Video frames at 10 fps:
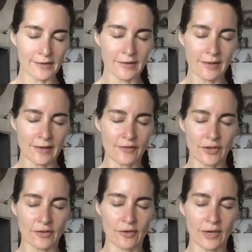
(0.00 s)
that you've
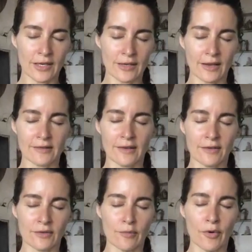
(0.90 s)
just created. Exhale
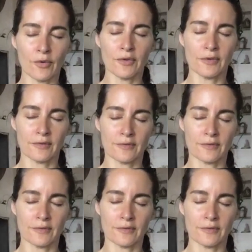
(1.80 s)
through both.